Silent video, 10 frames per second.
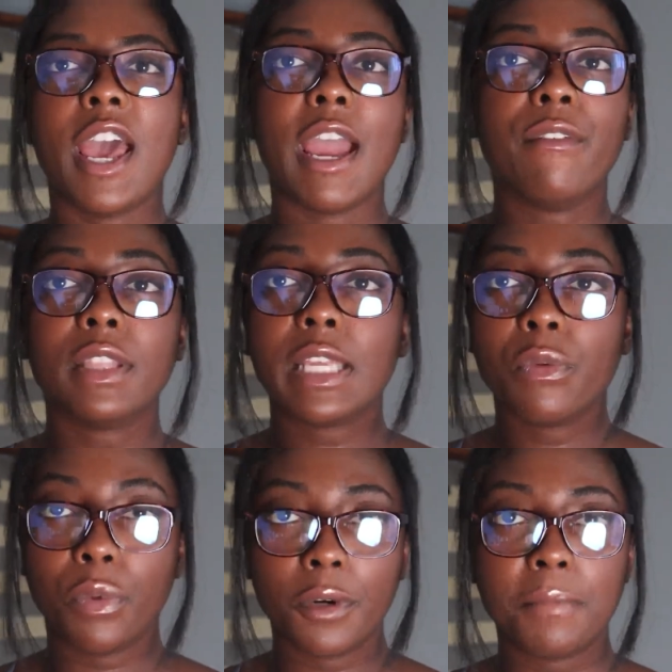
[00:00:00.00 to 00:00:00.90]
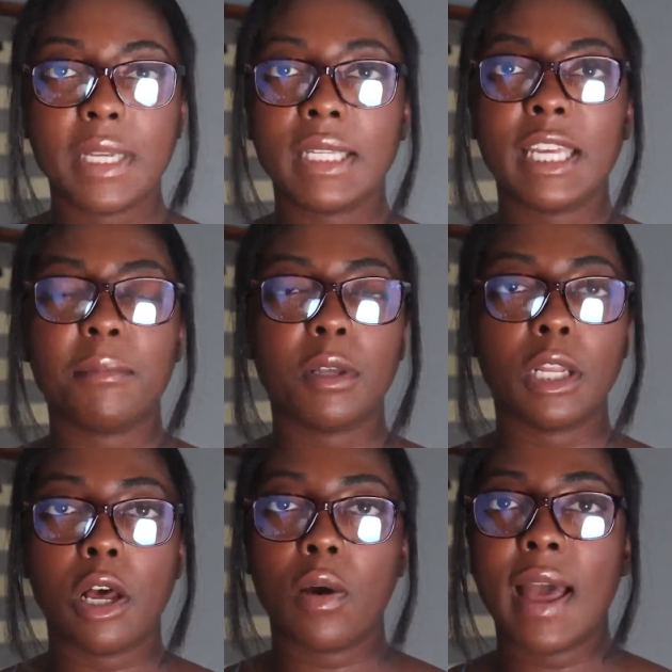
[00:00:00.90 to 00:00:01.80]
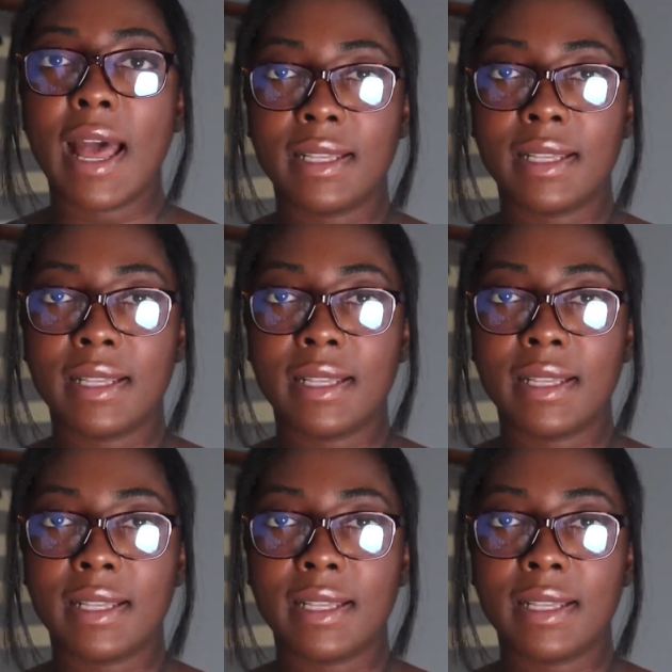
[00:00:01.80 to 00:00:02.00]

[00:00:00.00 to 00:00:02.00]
Everything will be linked below